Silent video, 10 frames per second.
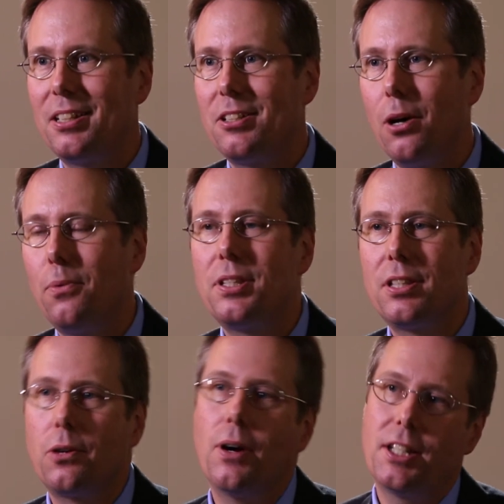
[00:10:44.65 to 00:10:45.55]
There's always
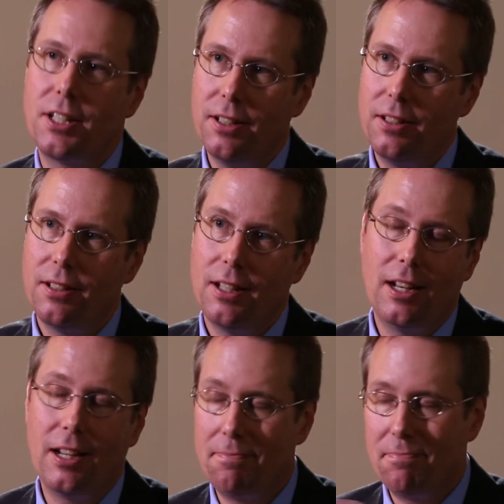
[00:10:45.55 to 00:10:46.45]
the question,
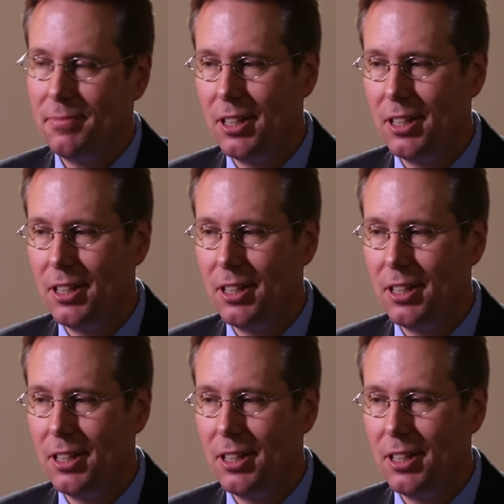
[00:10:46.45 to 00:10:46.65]
and I